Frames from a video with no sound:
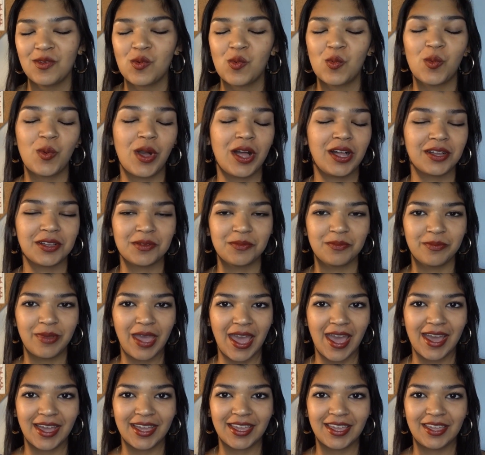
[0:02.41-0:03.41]
Welcome
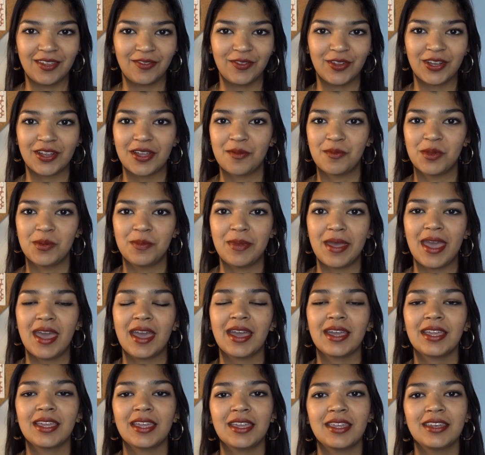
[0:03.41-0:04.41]
back if you're coming
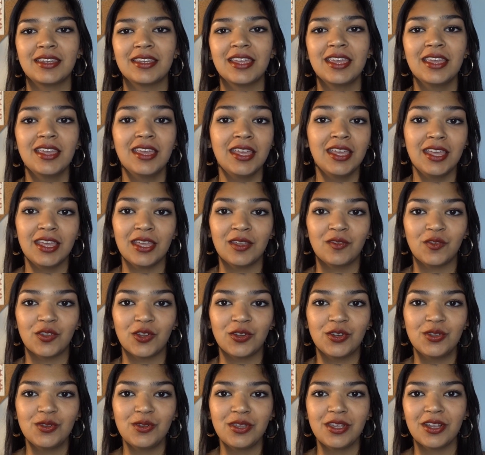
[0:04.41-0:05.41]
back. And if
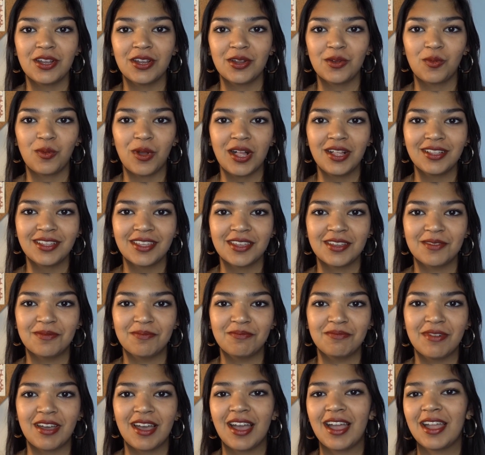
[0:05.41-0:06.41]
you're new here,
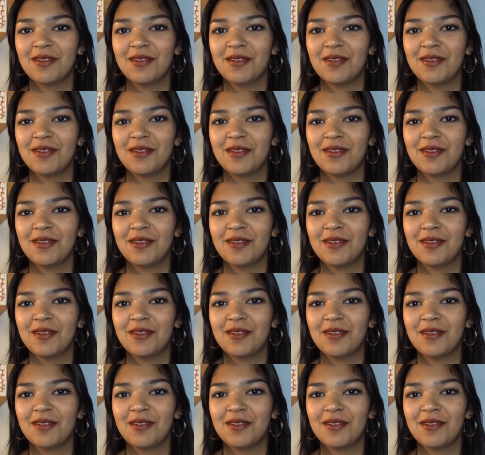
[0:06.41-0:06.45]
welcome.